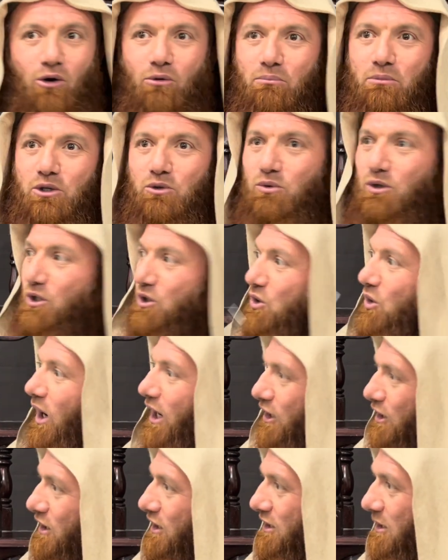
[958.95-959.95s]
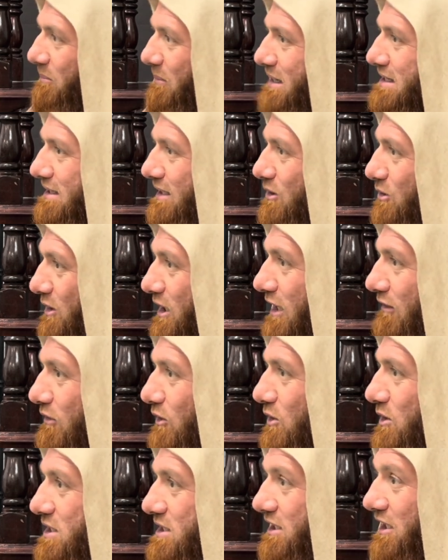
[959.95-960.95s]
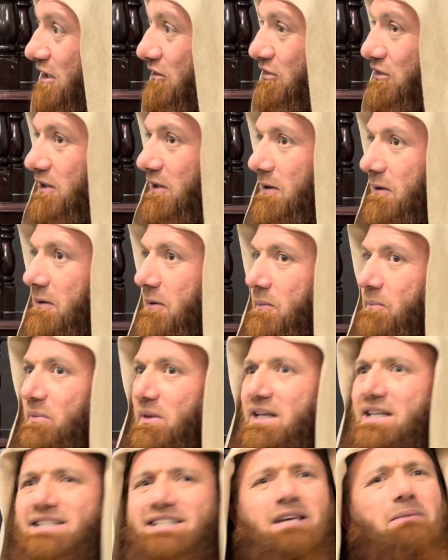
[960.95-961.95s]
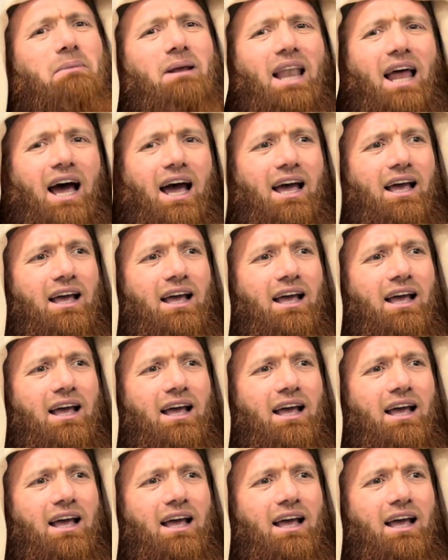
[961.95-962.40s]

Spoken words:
between you and the person who give you this gift. Similar.